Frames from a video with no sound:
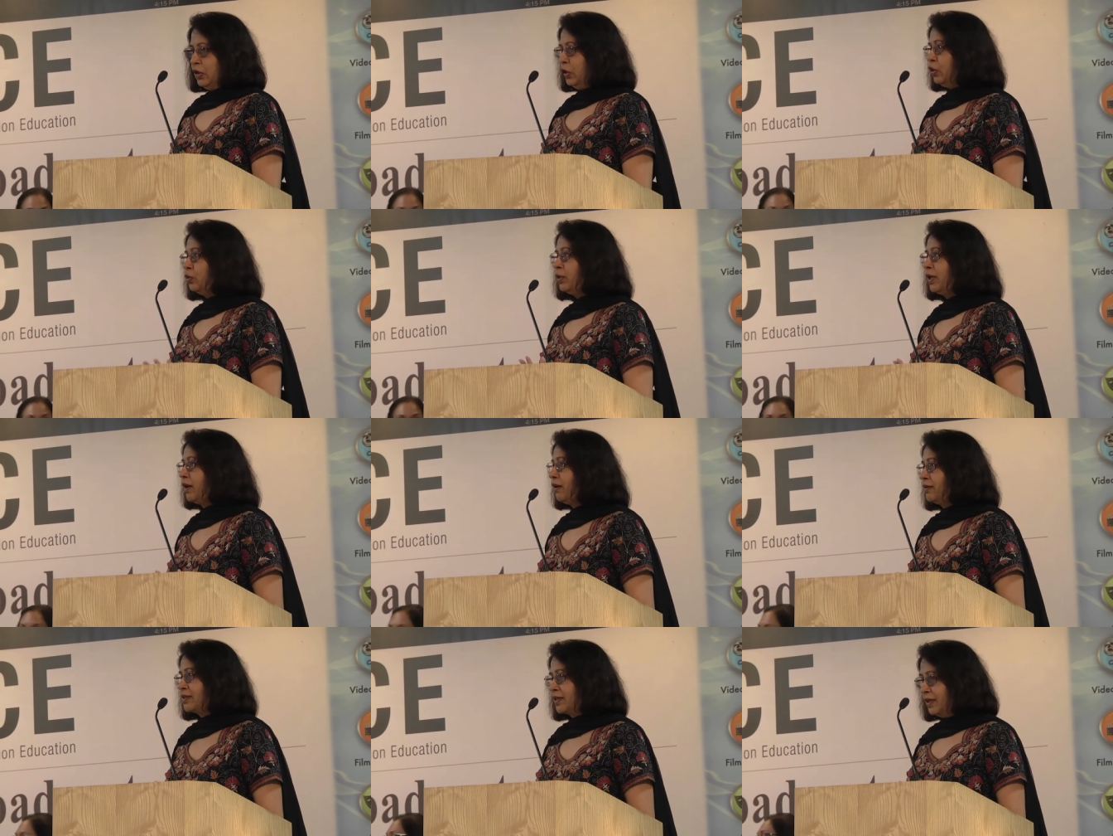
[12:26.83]
You will
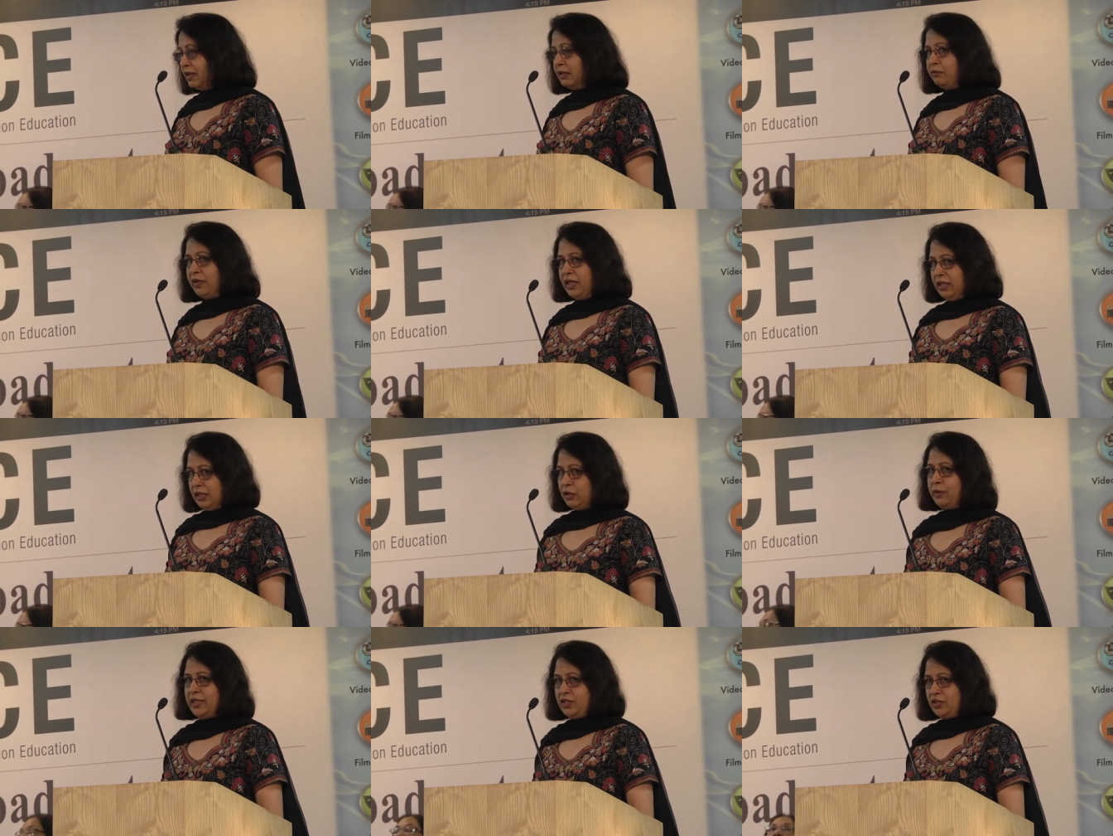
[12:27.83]
ask inconvenient
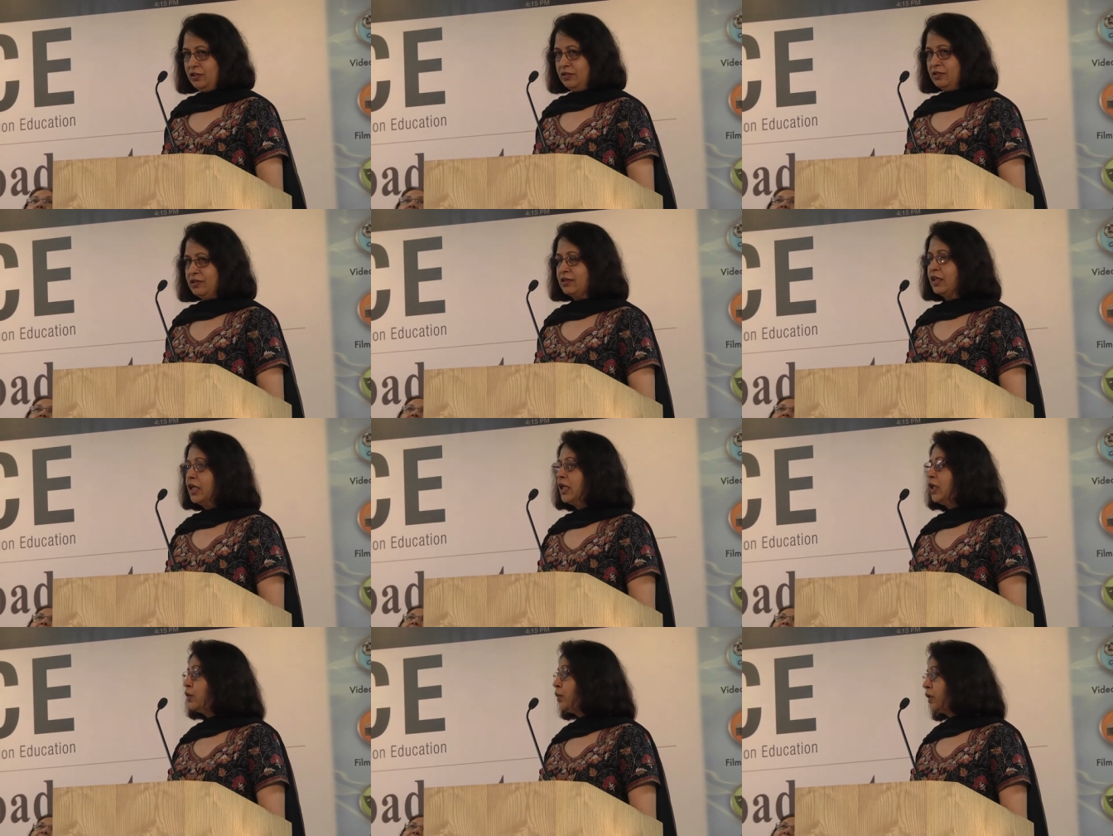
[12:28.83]
questions.
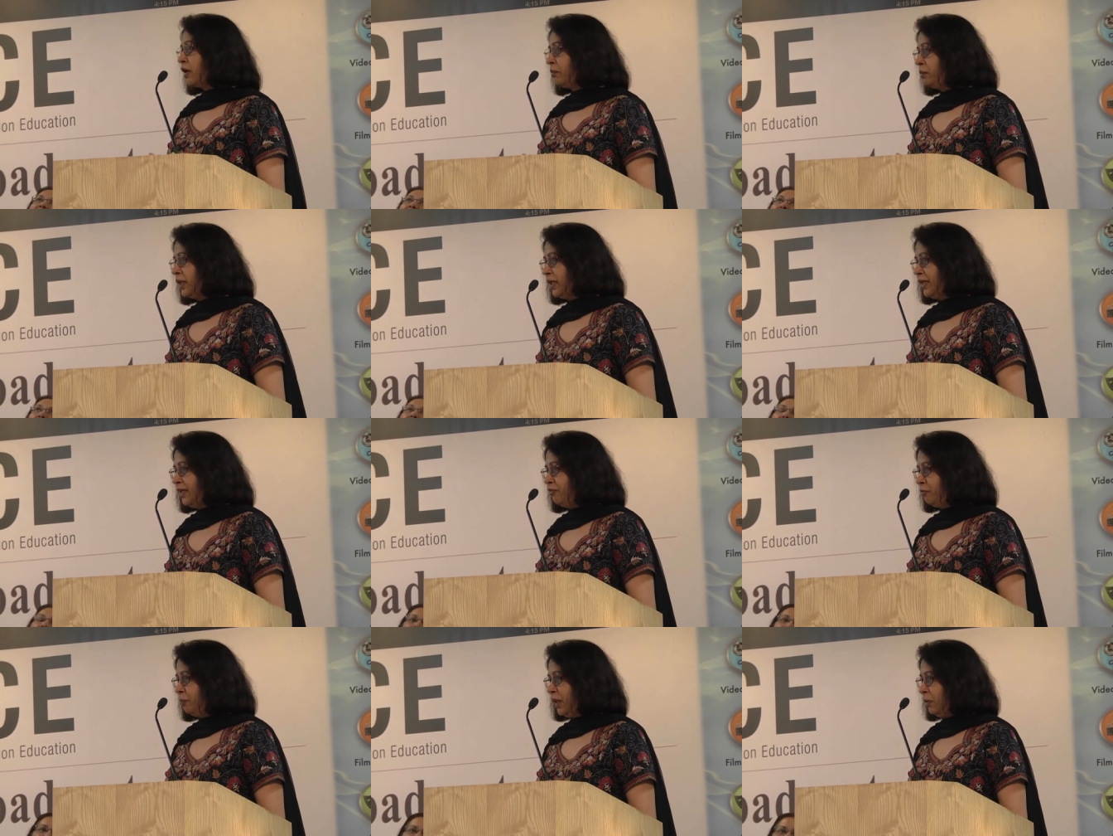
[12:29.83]
You will not
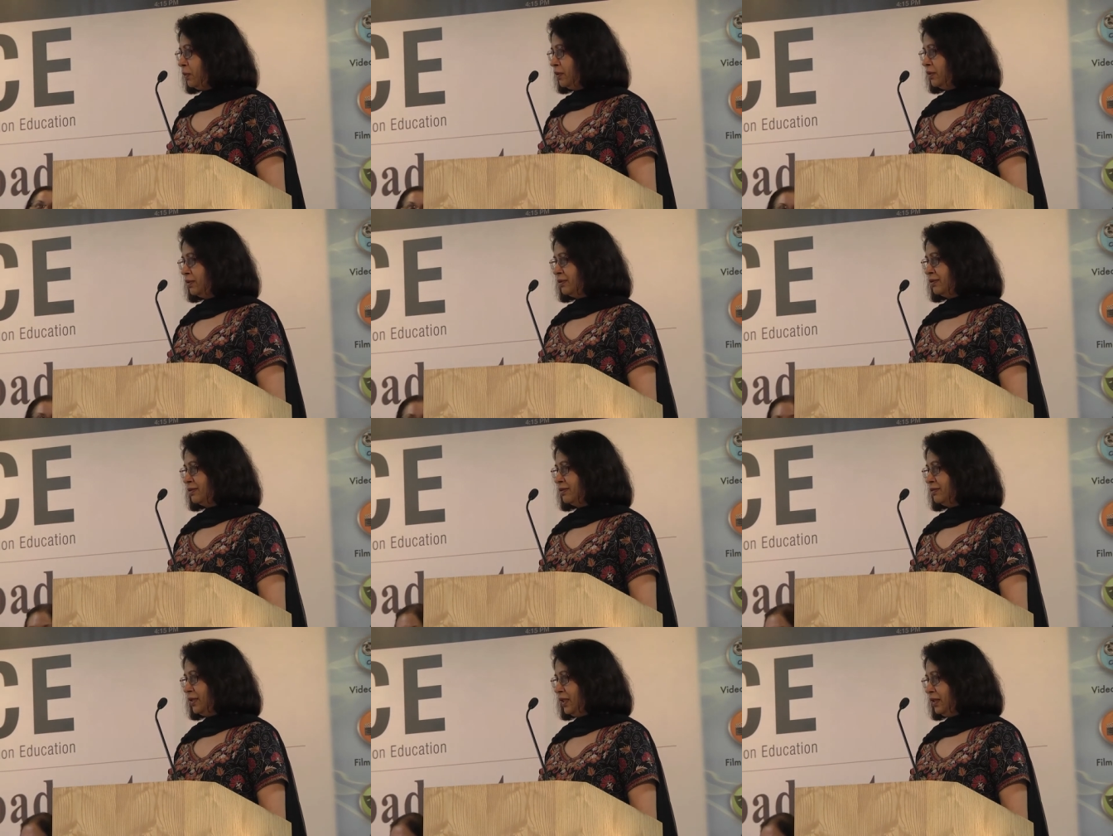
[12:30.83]
believe people
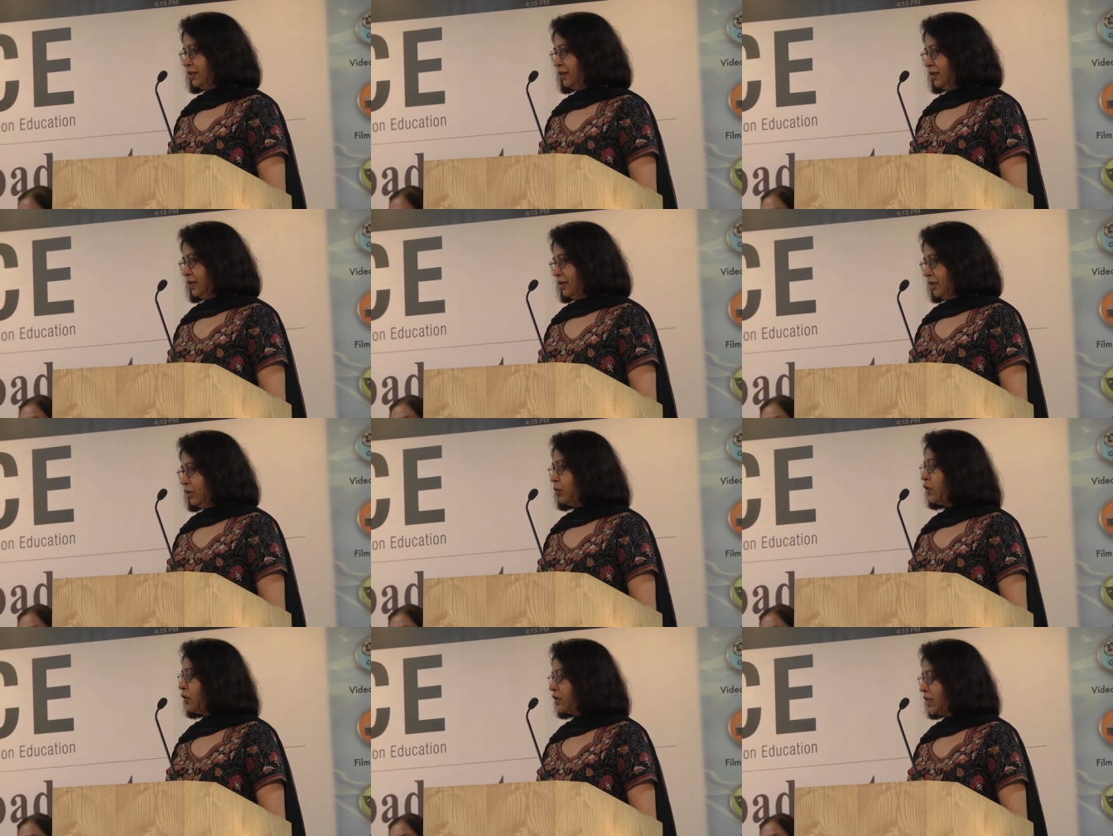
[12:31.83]
when you
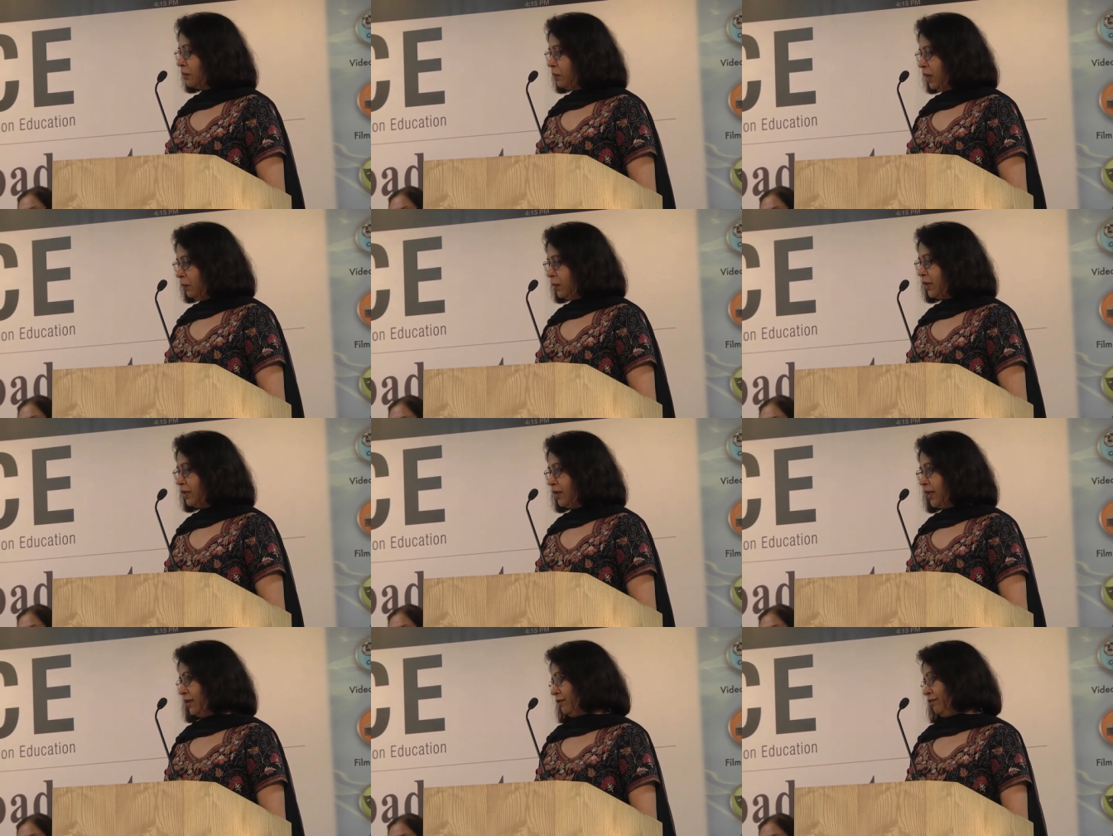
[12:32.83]
will not take people
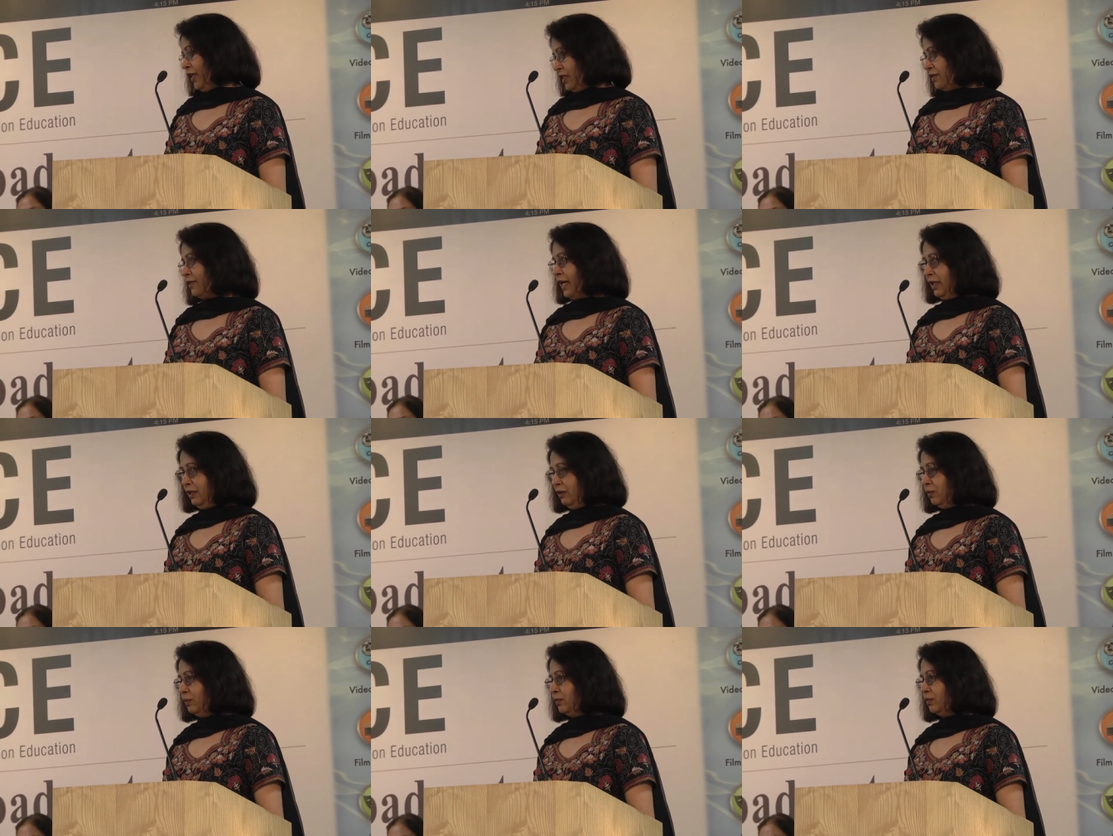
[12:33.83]
at face value.